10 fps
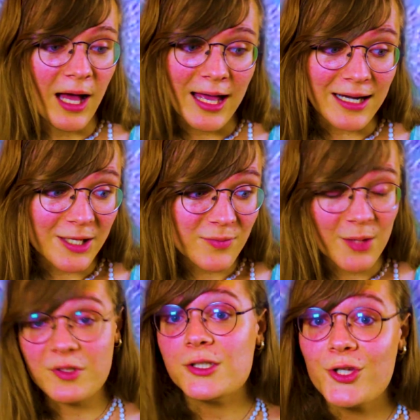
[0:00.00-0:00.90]
And I'm,
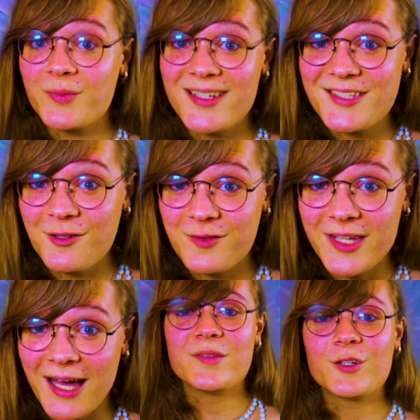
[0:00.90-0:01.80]
I'm including myself
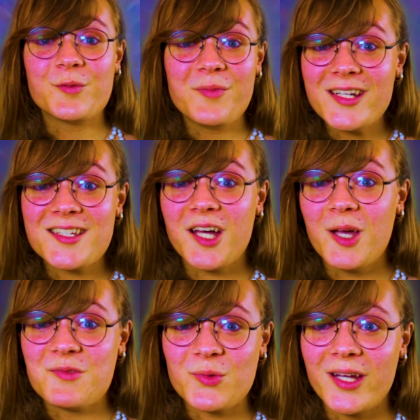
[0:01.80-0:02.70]
in that. There have been many
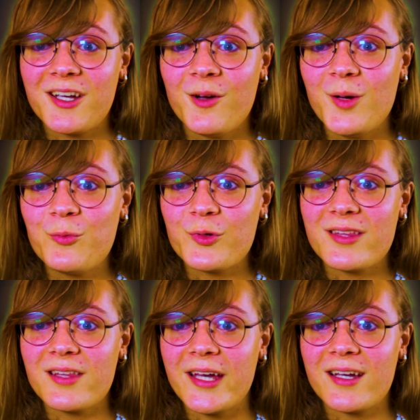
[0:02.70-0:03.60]
times when I come up
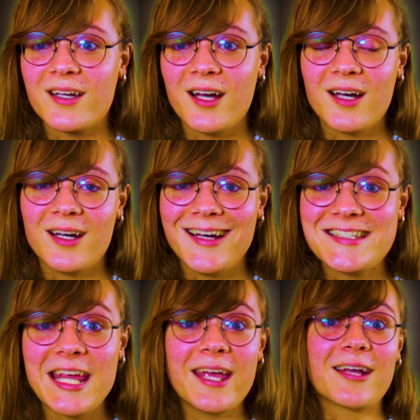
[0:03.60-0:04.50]
with like uh, a
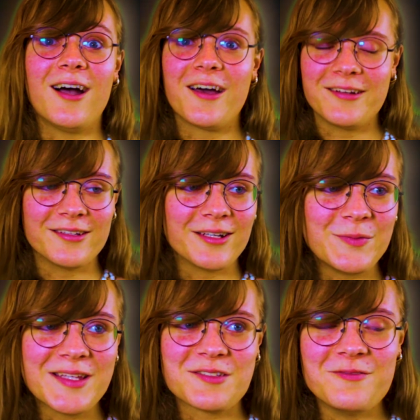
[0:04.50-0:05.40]
take on a
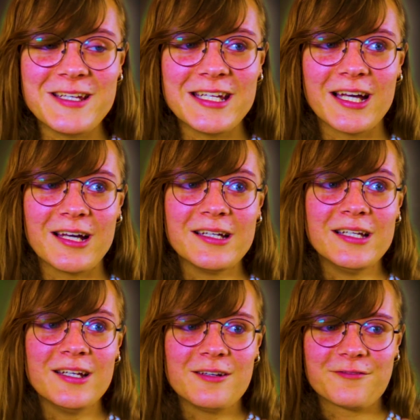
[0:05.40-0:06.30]
piece of media
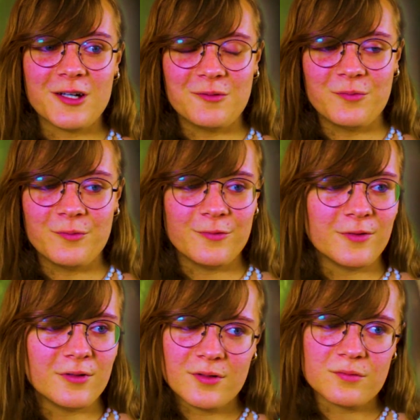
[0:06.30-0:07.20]
from
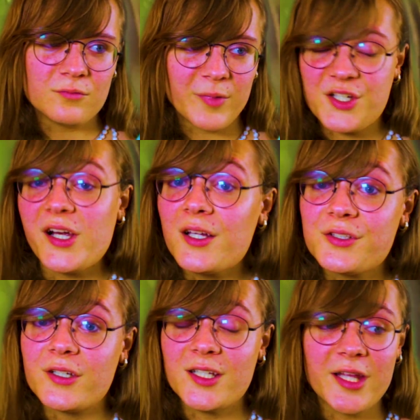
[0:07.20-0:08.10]
my
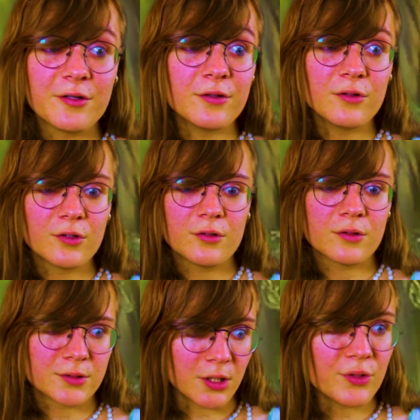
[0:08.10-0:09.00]
childhood and then
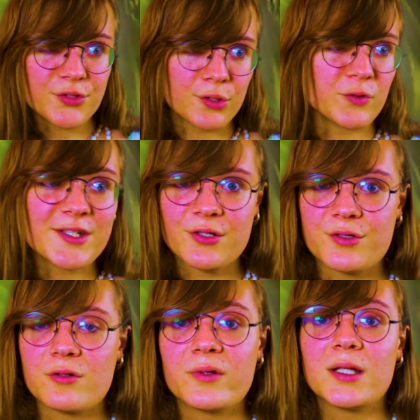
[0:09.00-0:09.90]
go and do the
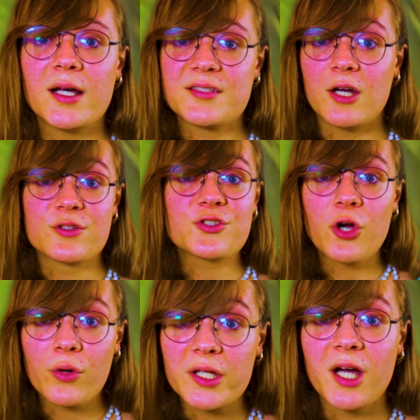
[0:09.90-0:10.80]
research and realize I was
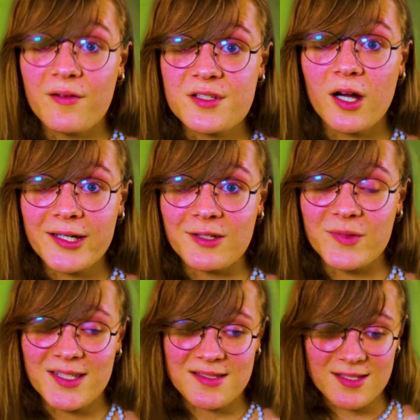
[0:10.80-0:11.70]
totally off target
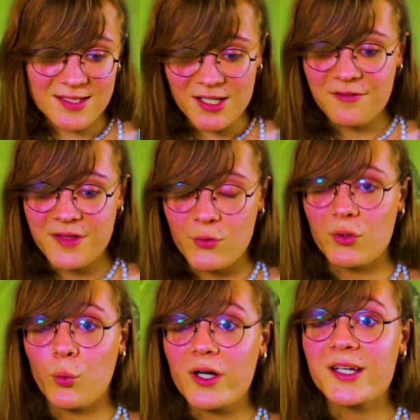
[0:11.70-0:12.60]
because the stuff they
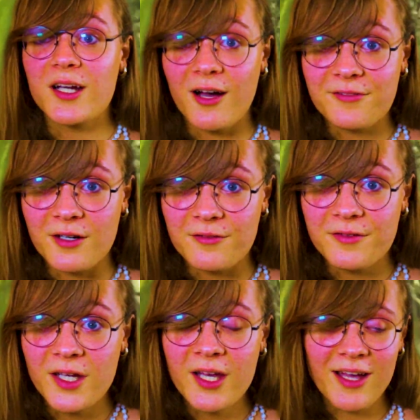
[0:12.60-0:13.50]
were working off of
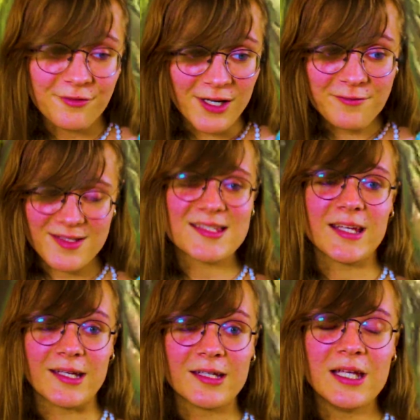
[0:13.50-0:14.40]
and
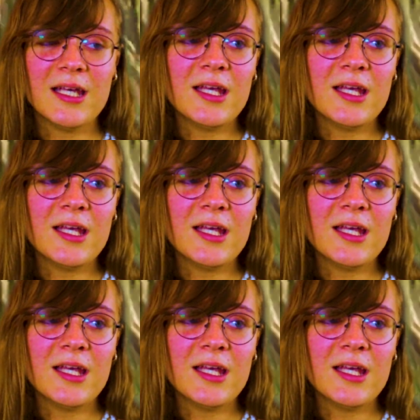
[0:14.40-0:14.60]
referencing,